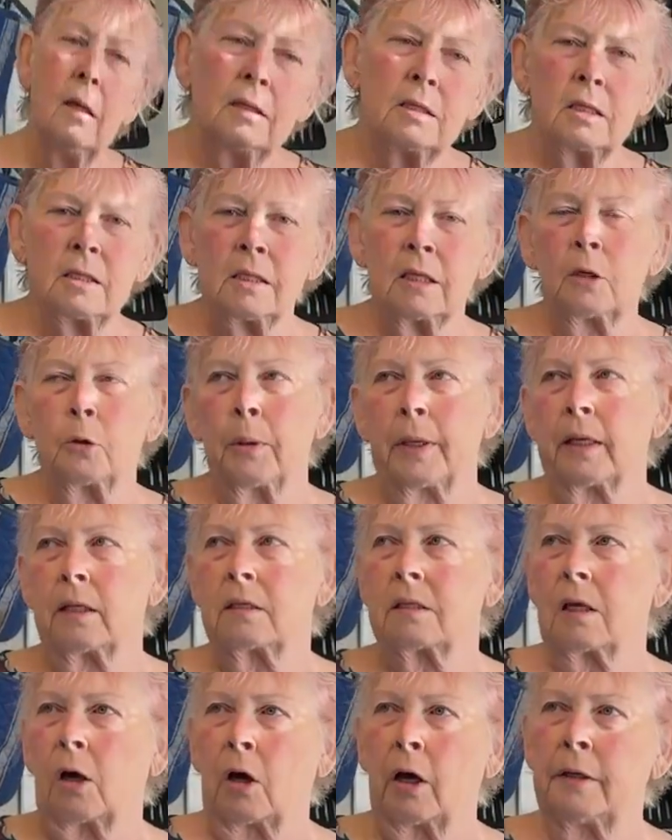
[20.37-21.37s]
Just a quick
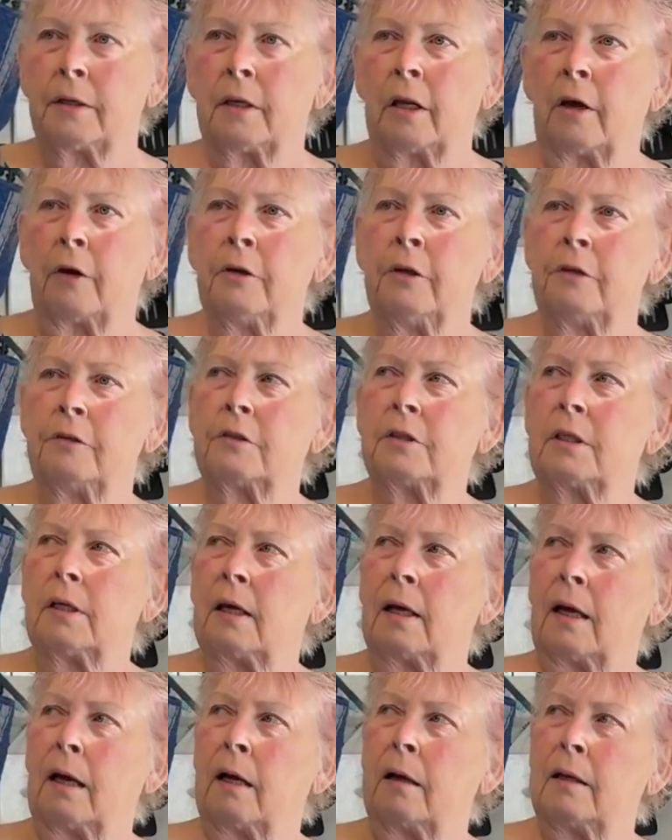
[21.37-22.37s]
side note,
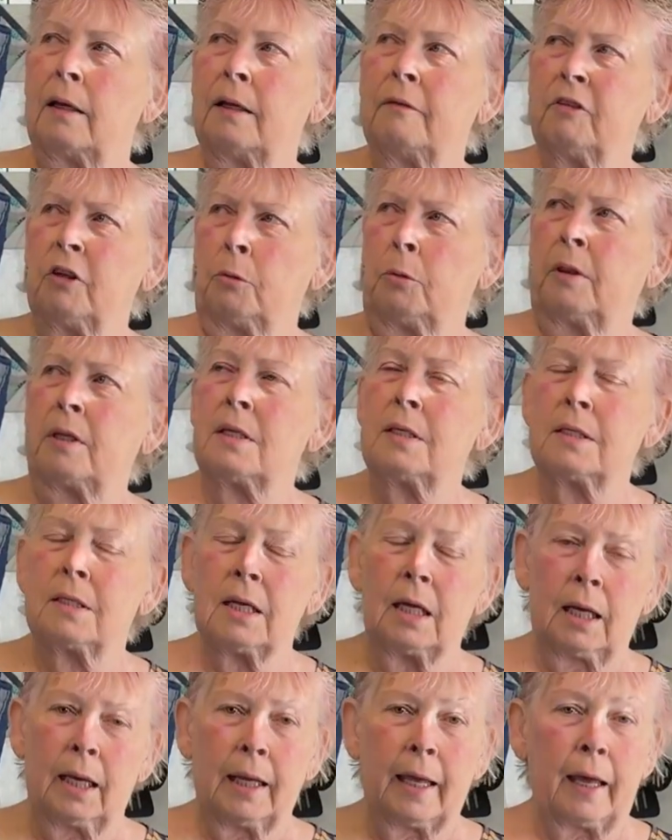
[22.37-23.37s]
living with a
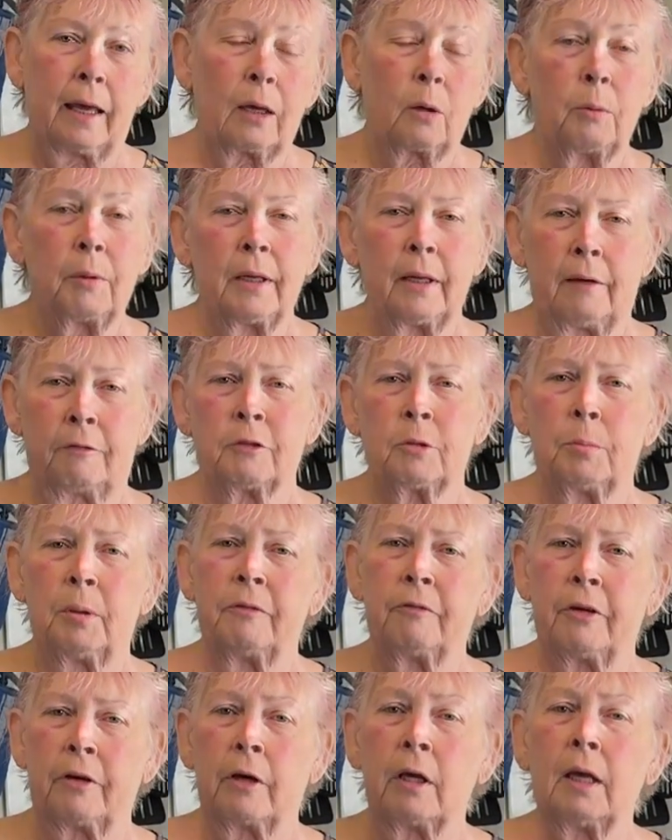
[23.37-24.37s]
celiac, we have to be
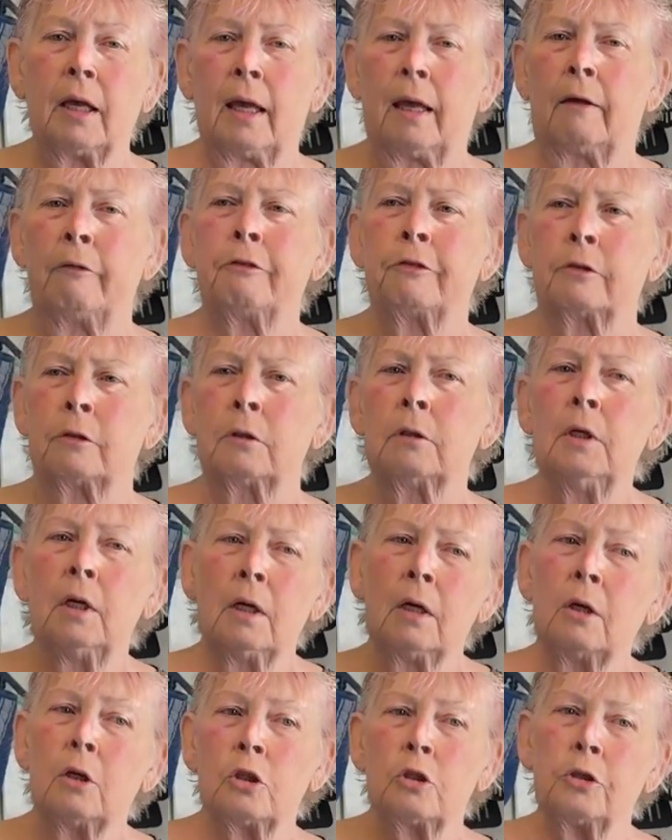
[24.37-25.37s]
very careful
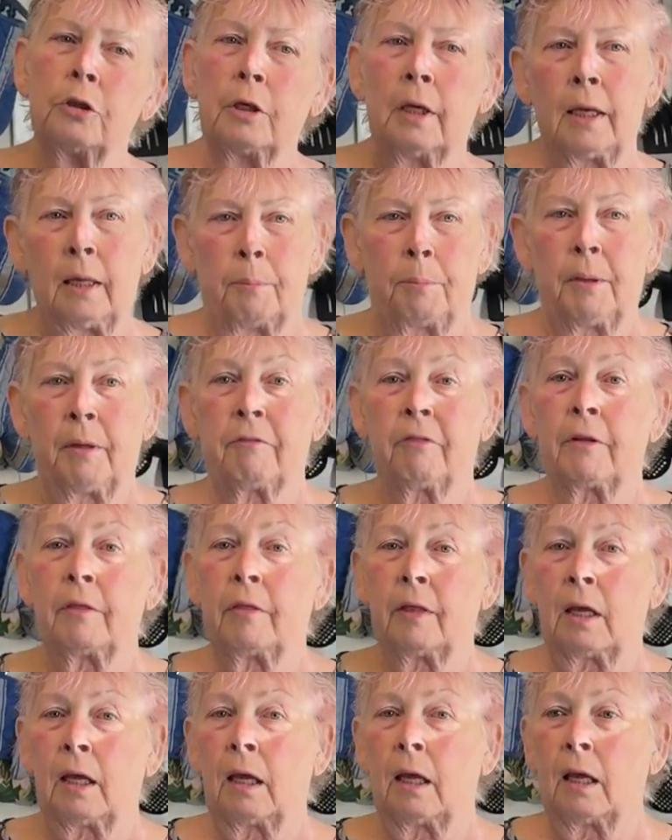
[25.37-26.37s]
to keep
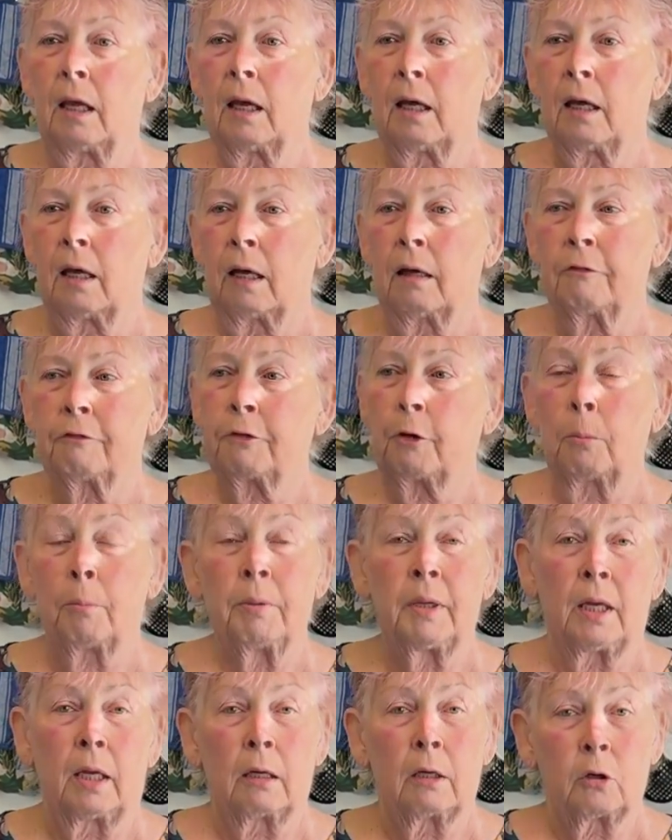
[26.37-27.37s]
everything from
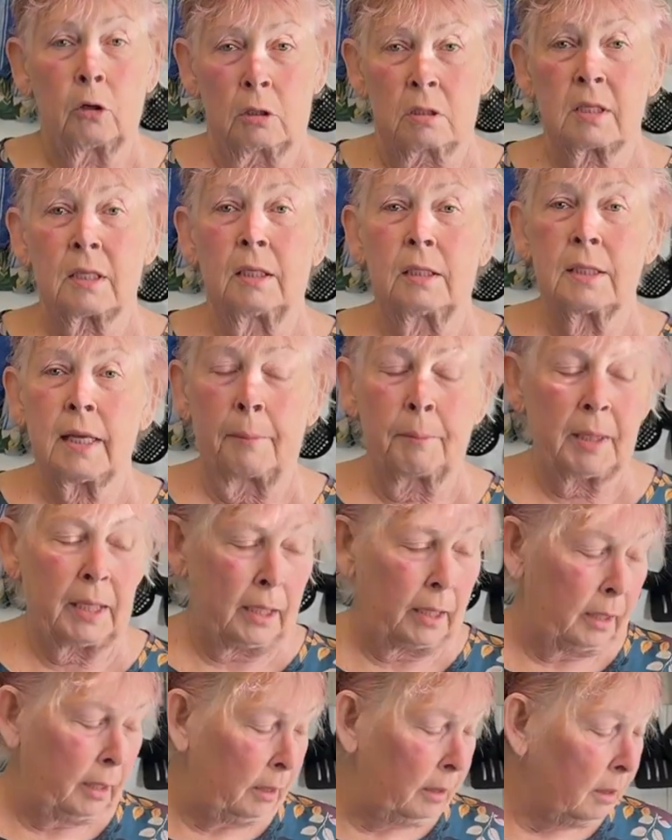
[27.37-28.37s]
being
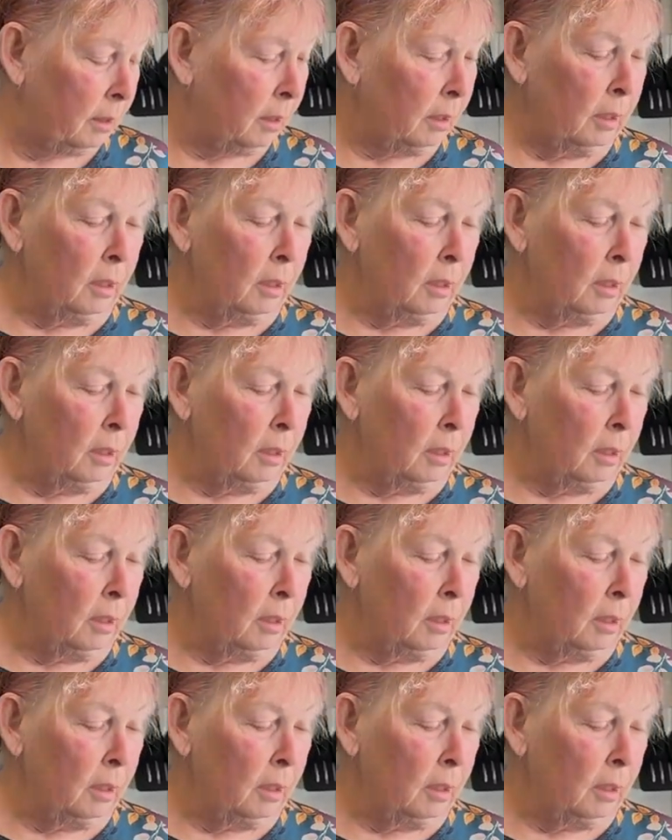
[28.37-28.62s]
cross-contaminated.